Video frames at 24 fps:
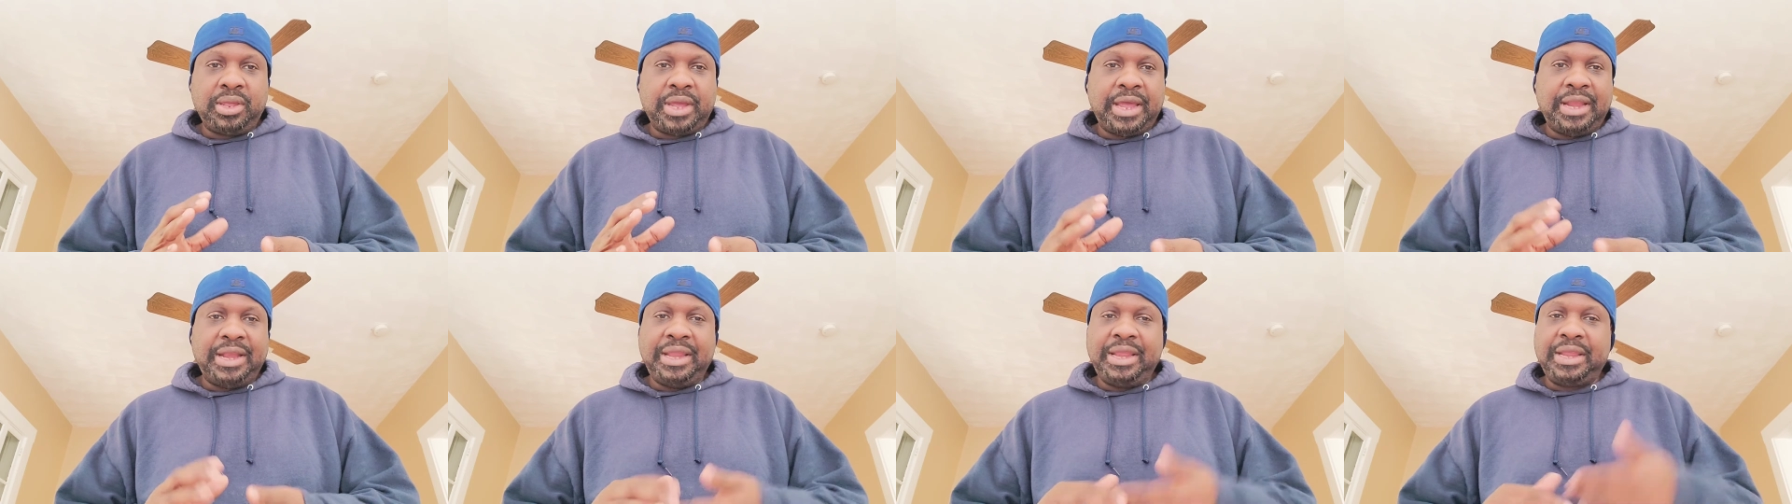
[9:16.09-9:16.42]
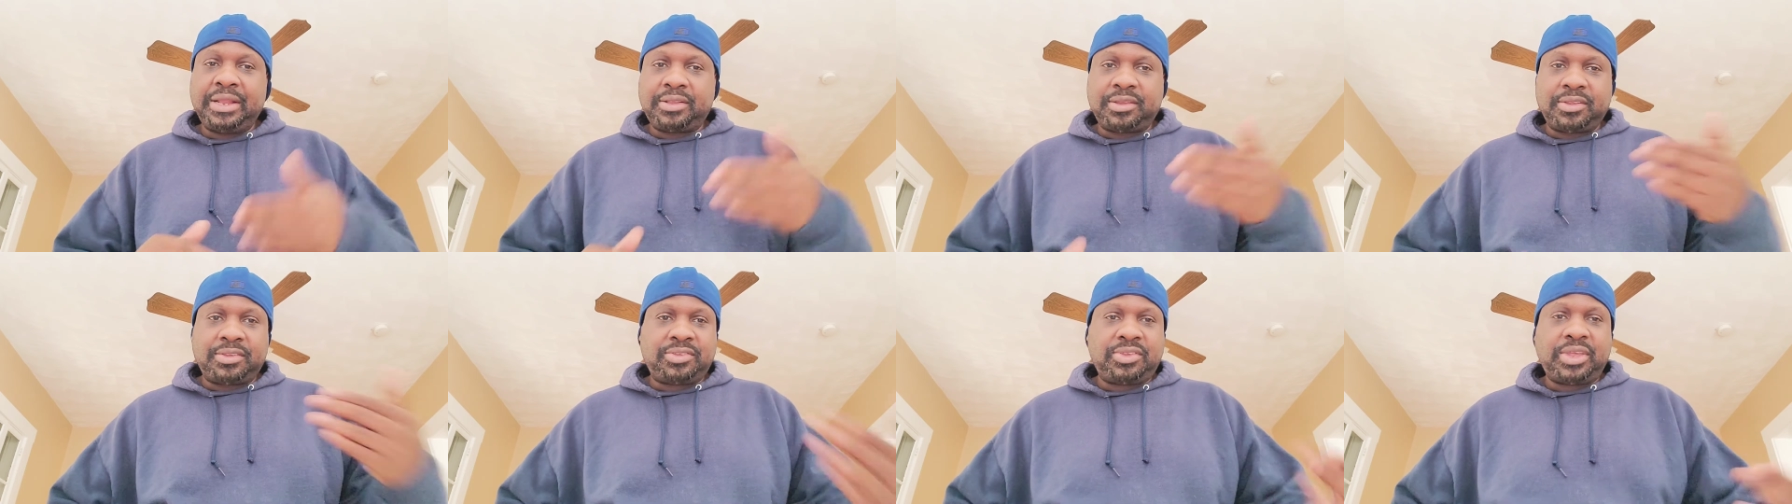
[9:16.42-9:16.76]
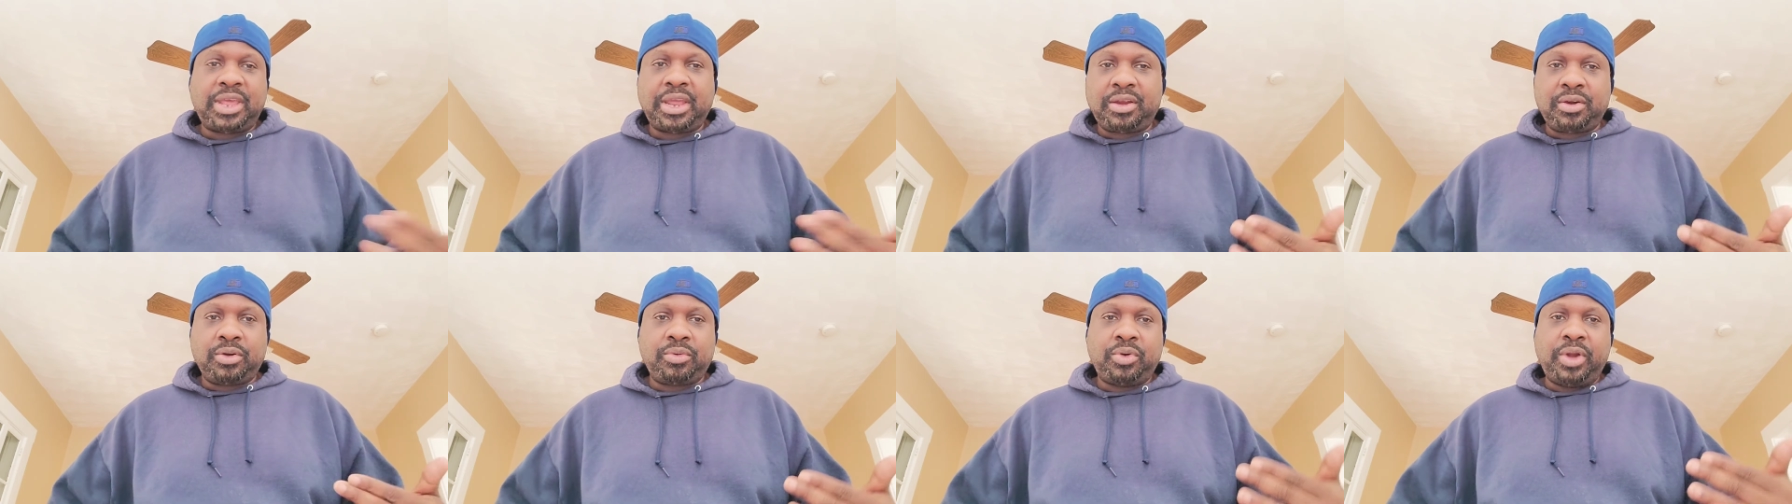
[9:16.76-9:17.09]
I didn't get the
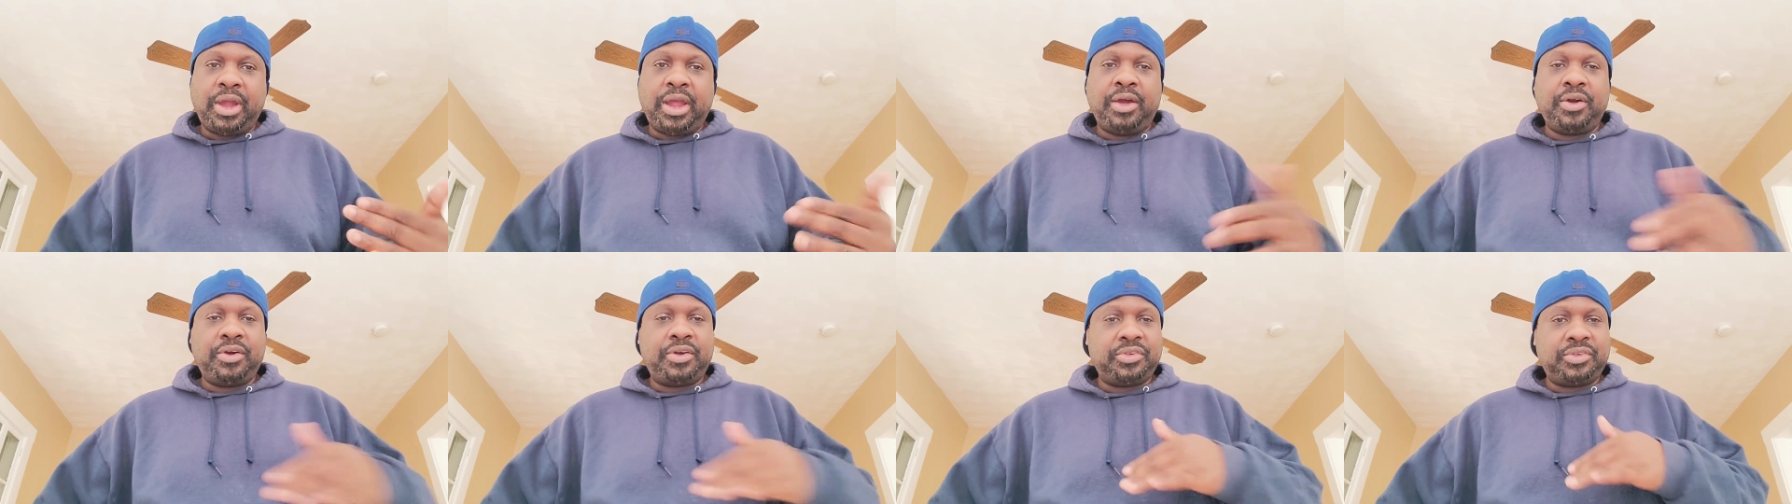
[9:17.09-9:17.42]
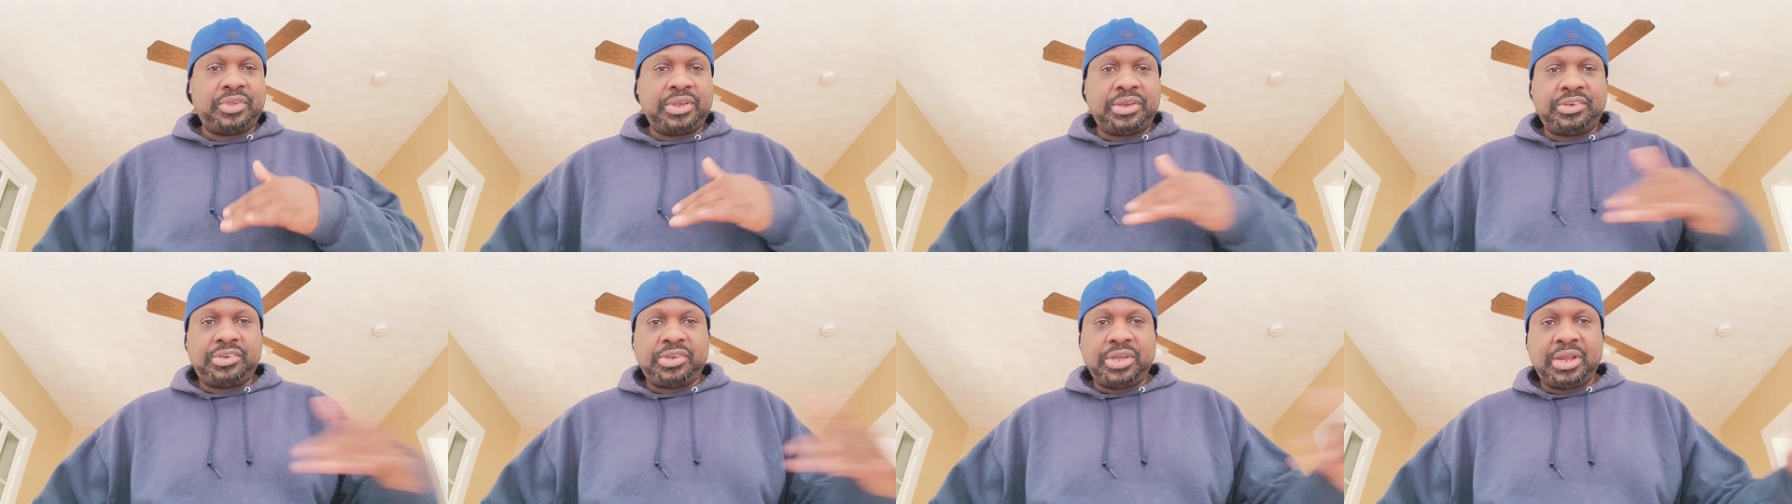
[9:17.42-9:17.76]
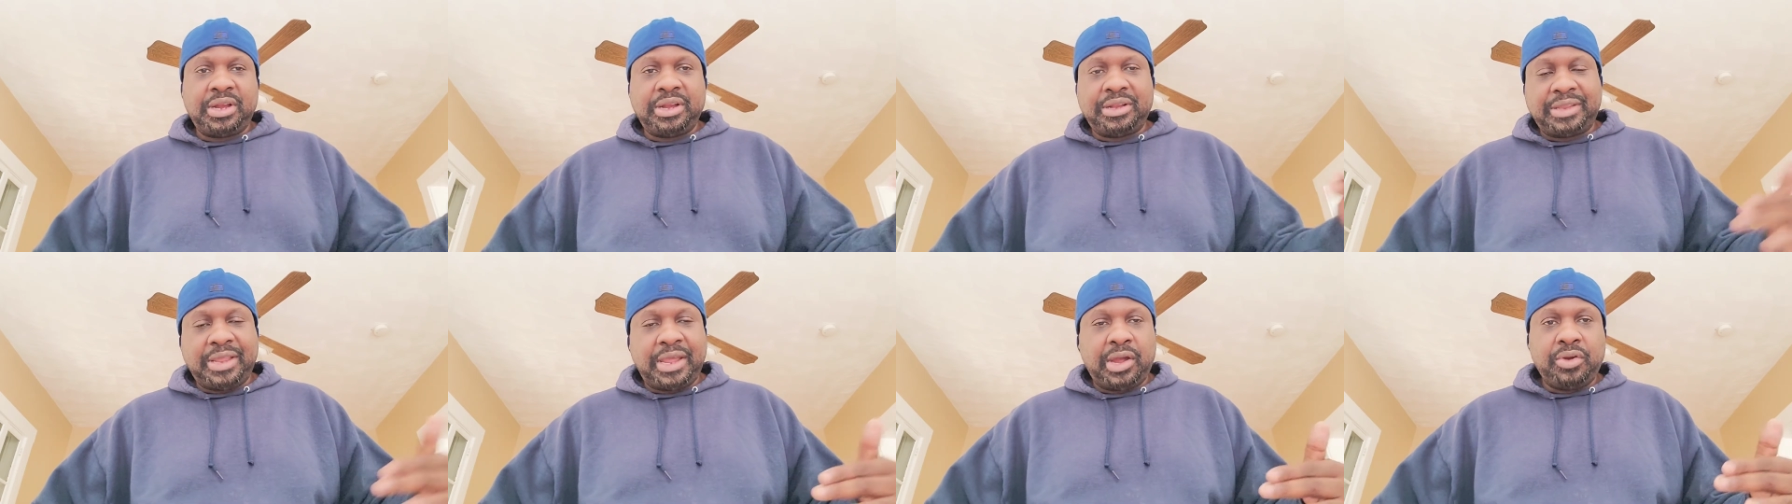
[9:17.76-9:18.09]
second round because they shut
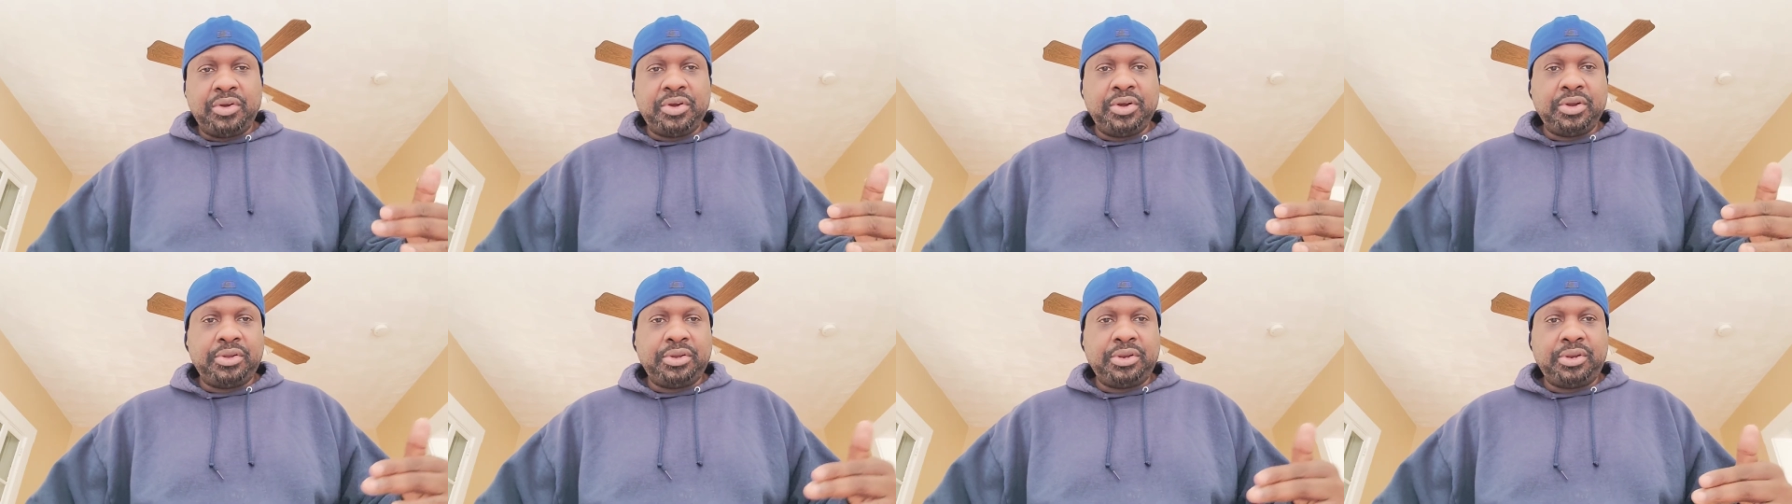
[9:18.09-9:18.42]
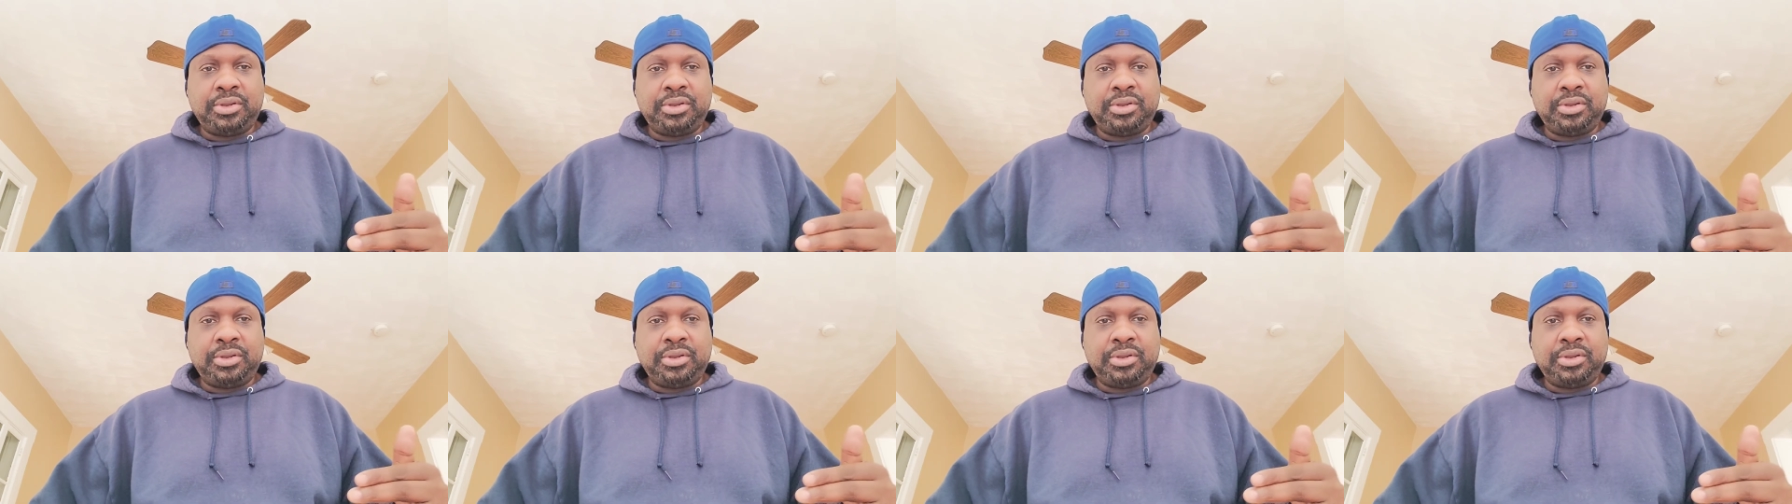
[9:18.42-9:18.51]
it down early.